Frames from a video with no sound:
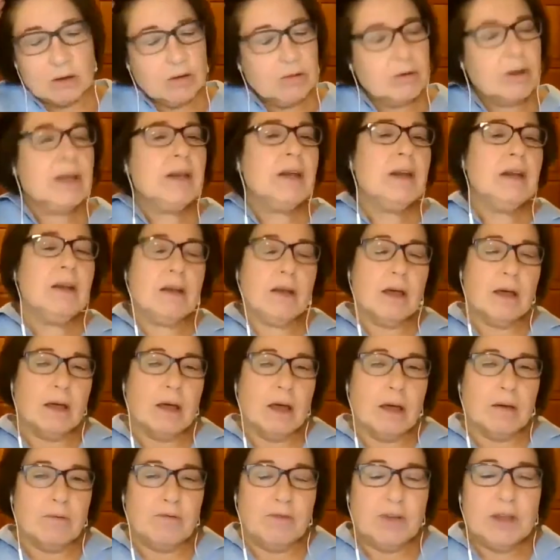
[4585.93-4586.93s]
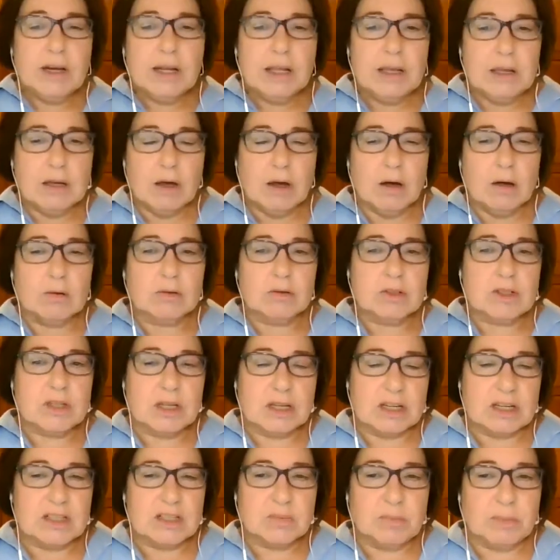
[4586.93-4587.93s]
created a, a video
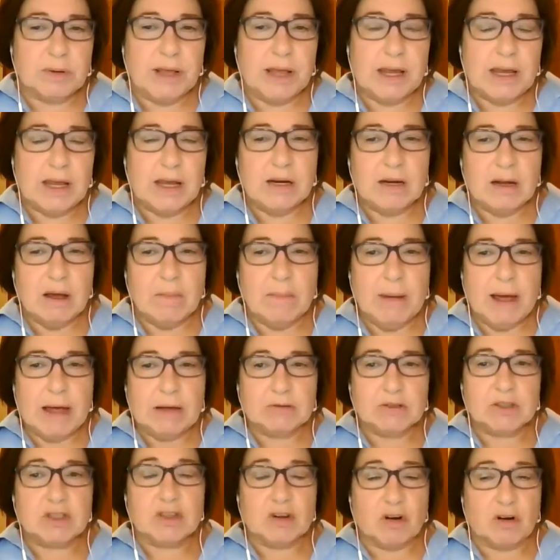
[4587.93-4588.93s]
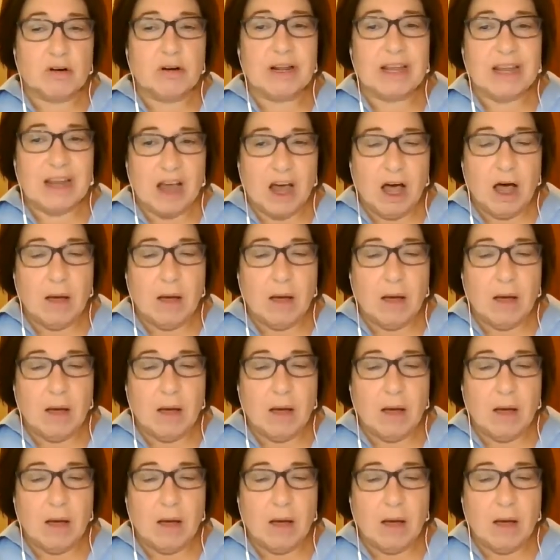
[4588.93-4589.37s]
to explain about starting